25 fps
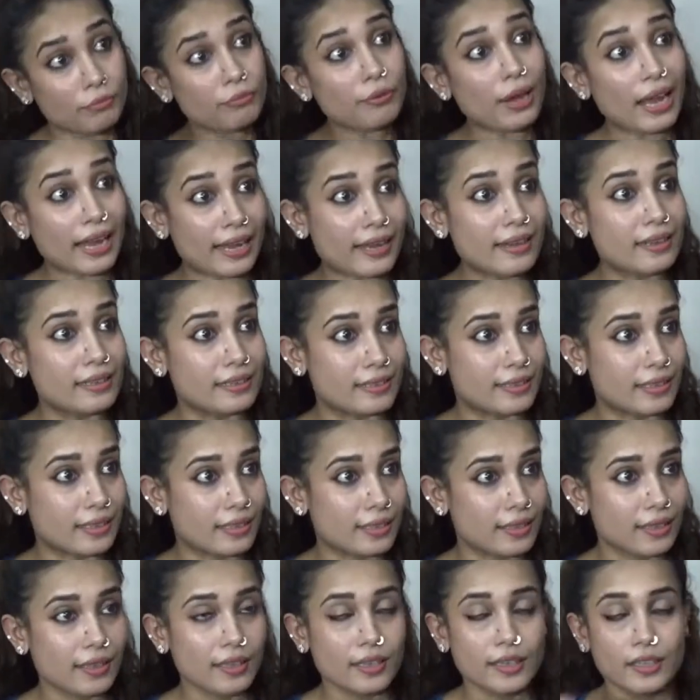
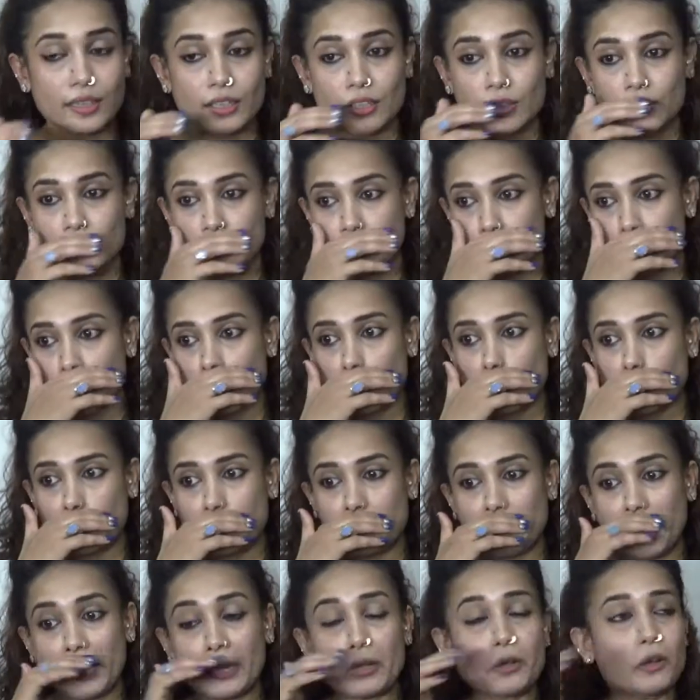faculty.
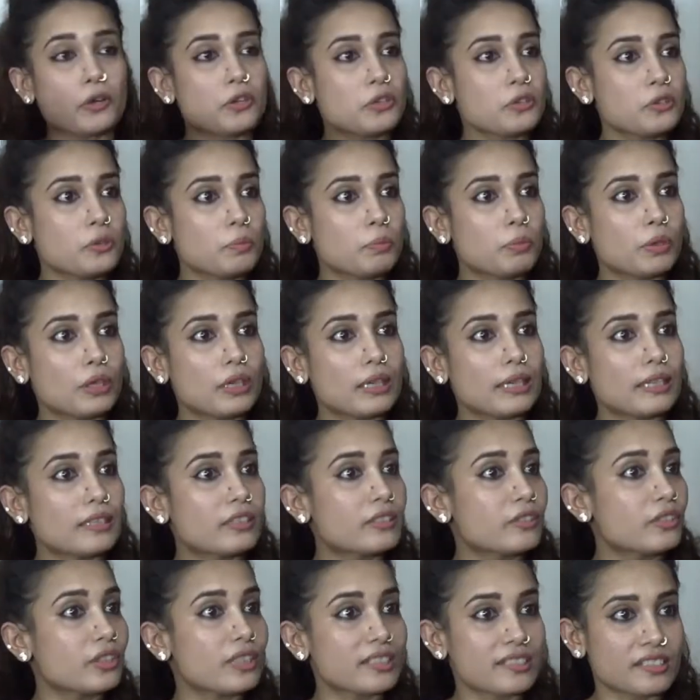So I got into PEARL,
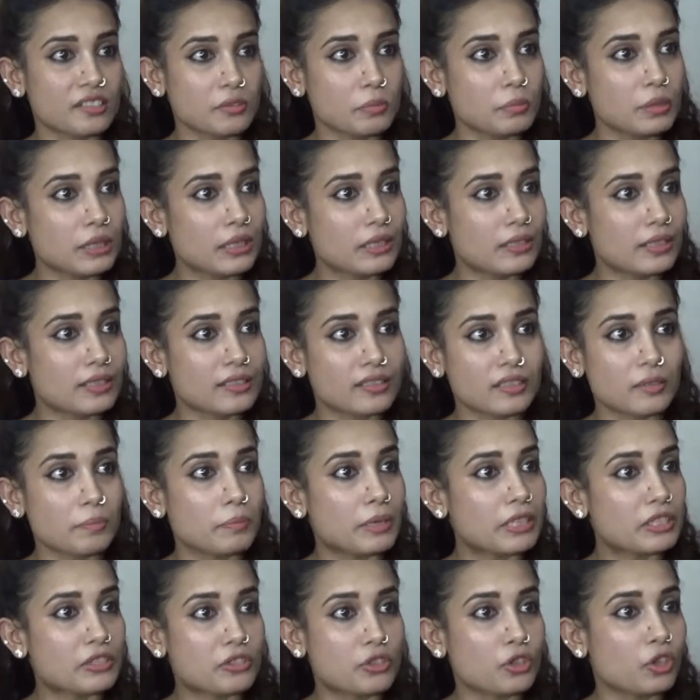and trust me, that's the
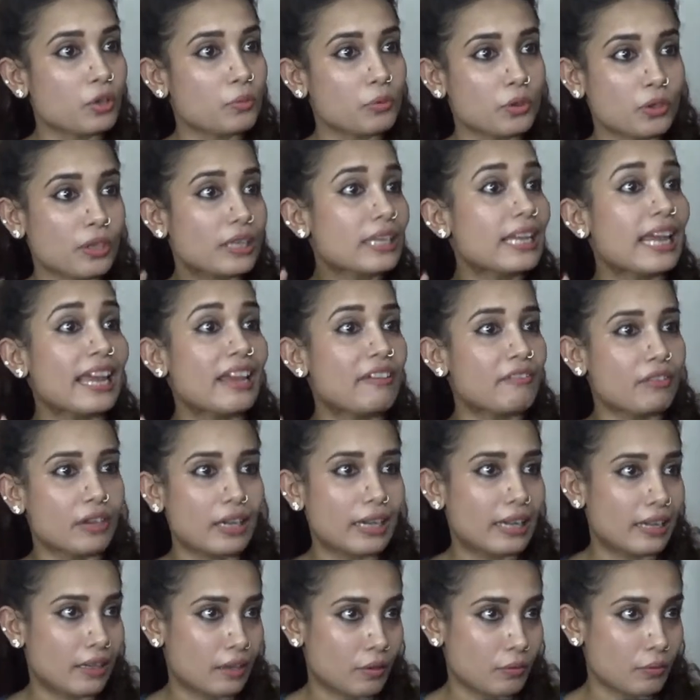best job you can
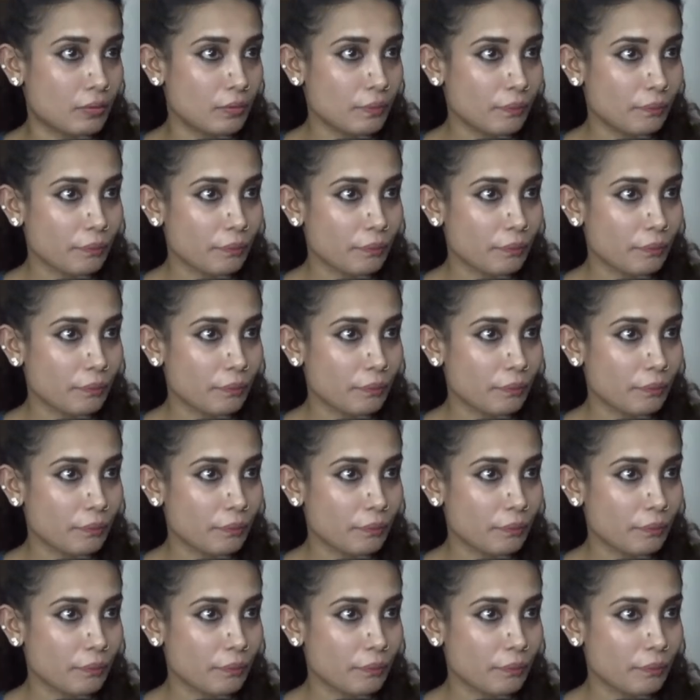ever have.